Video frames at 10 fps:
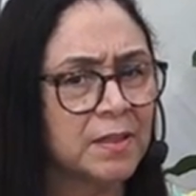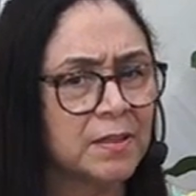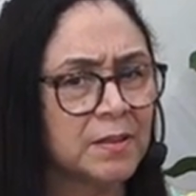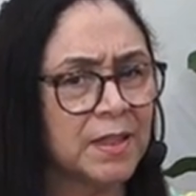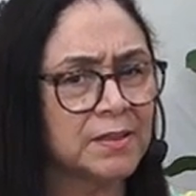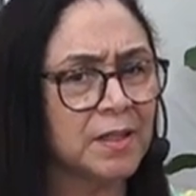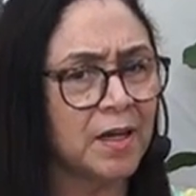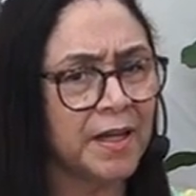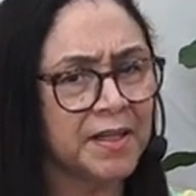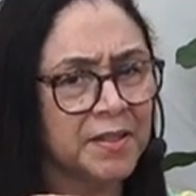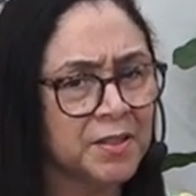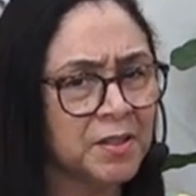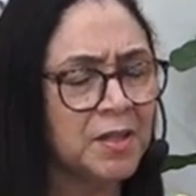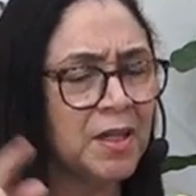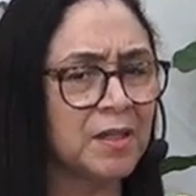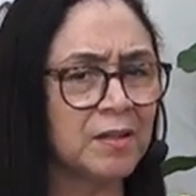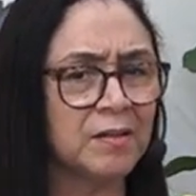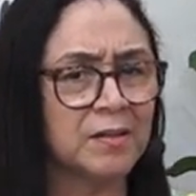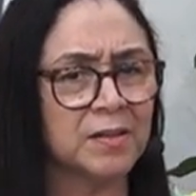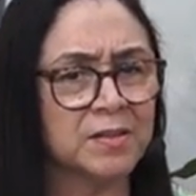that are in her and
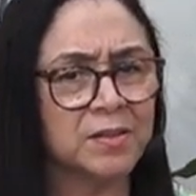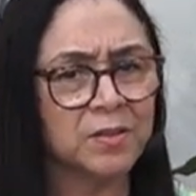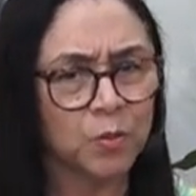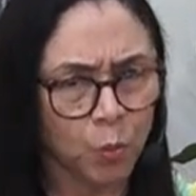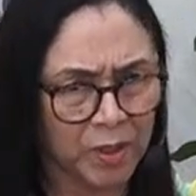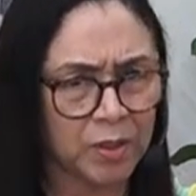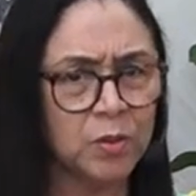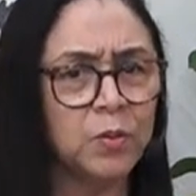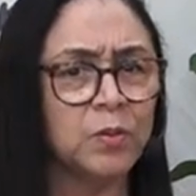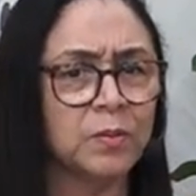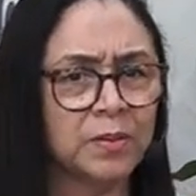others will go.